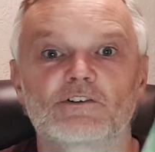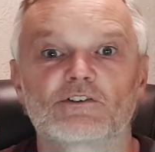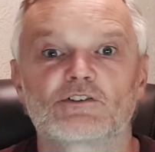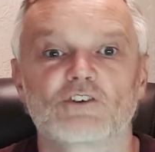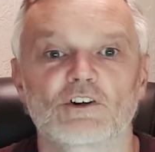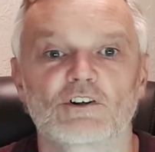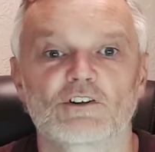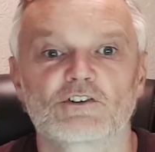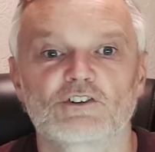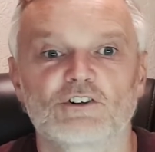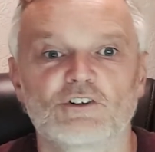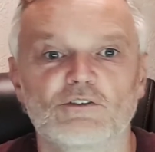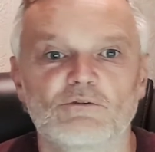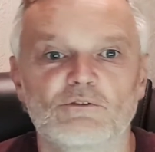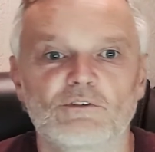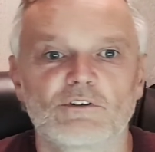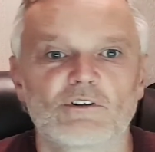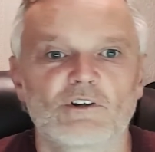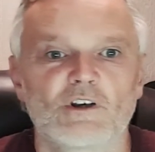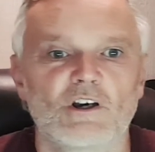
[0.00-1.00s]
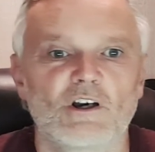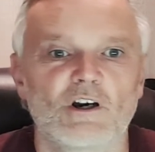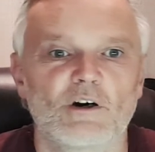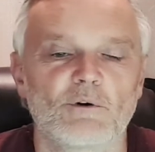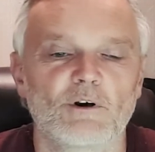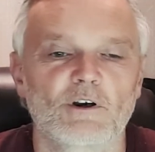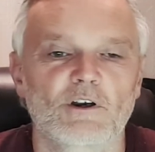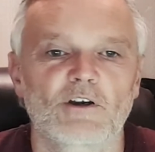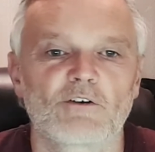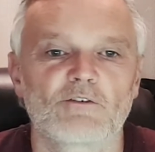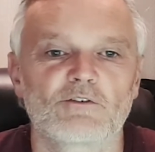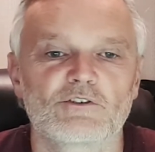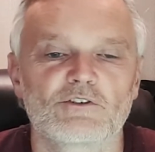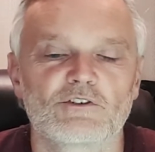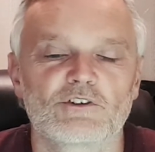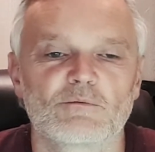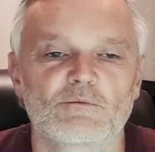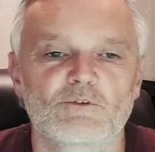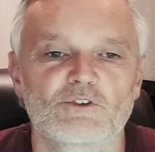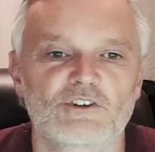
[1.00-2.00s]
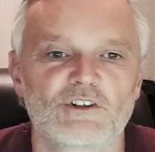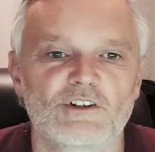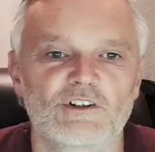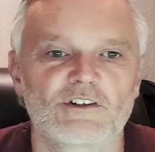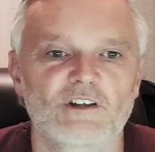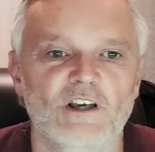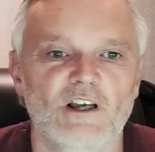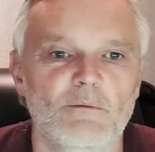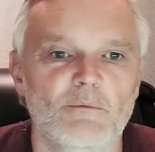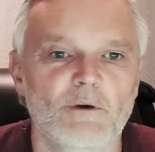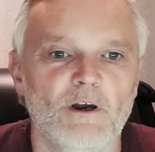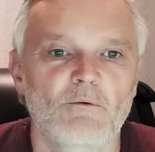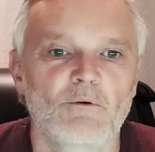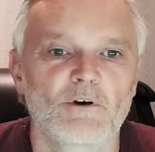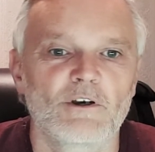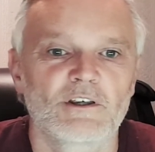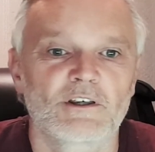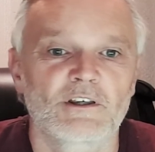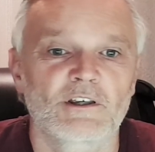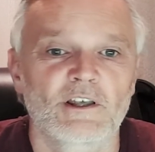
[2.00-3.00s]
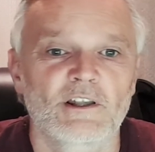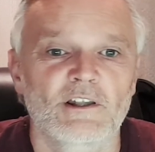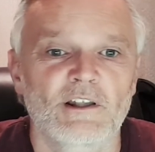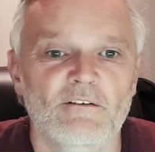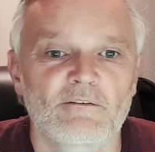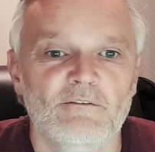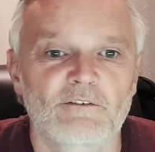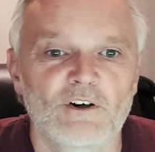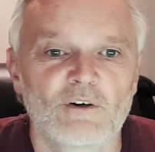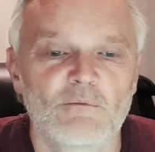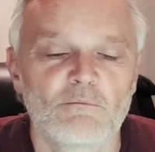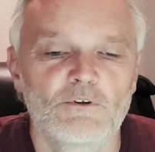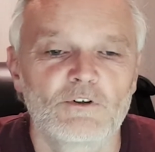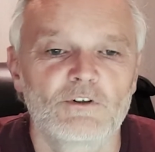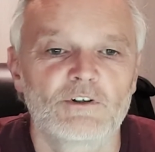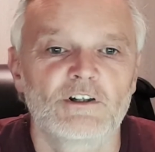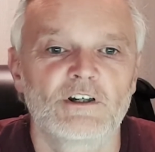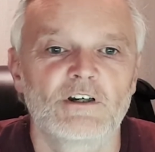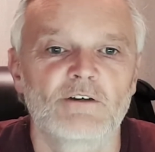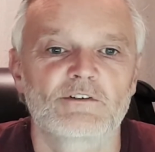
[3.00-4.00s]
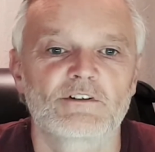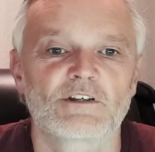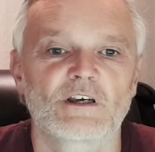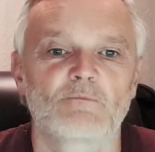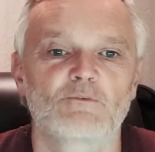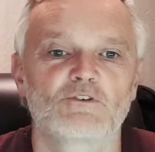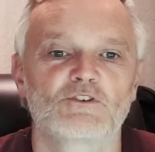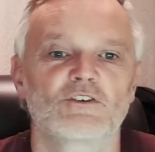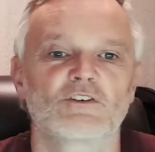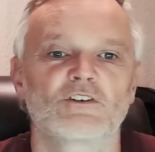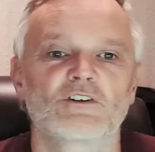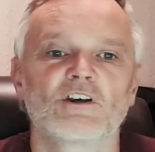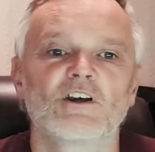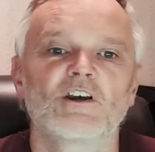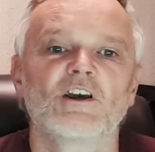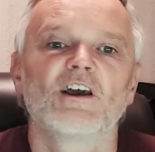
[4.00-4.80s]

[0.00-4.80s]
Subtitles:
of Solitude. I won't go into too much detail about where you can get that from, but you know it's Amazon.